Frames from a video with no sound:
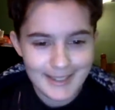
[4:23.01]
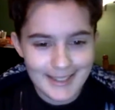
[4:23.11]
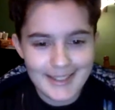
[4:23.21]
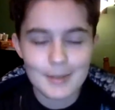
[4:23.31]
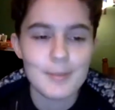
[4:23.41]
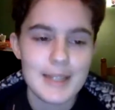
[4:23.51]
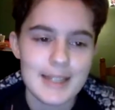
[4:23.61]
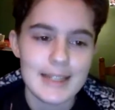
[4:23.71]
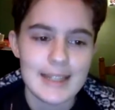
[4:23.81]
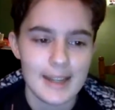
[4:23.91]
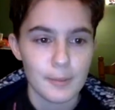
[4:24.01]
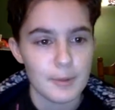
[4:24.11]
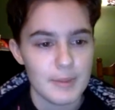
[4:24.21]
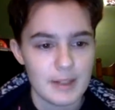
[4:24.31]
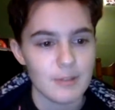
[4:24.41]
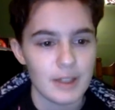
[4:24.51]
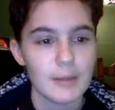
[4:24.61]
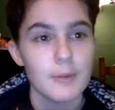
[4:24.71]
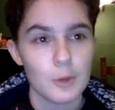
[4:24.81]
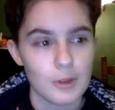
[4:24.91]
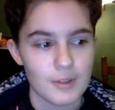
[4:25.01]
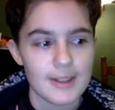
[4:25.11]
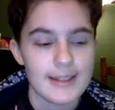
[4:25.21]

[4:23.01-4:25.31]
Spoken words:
It immediately helps me develop sort of an